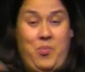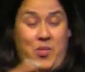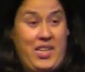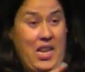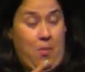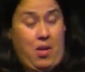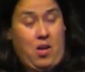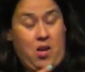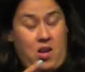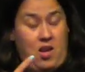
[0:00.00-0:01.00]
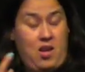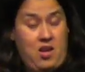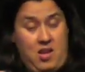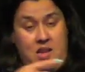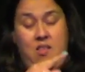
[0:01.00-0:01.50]
He says, I'm
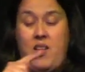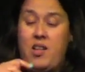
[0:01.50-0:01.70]
here.